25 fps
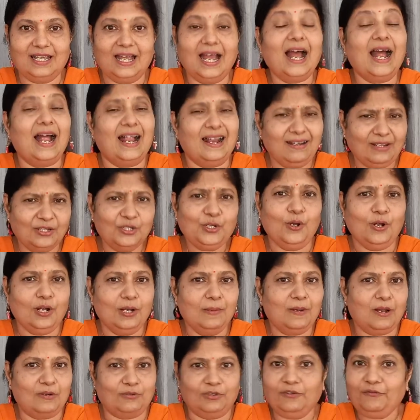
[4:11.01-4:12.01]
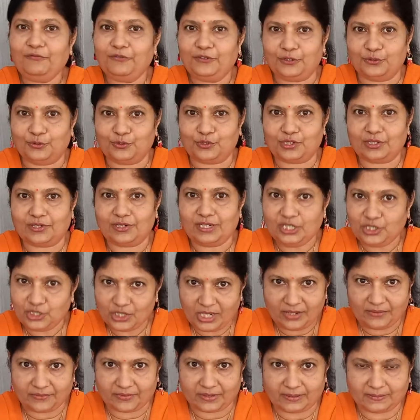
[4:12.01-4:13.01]
and talk about the future in
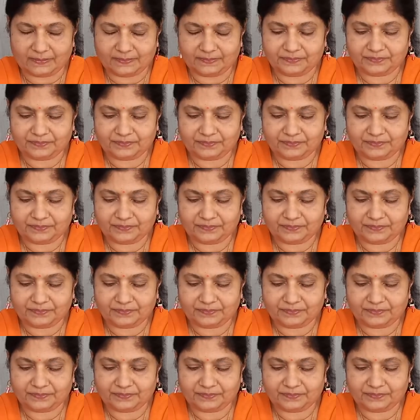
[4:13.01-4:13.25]
general.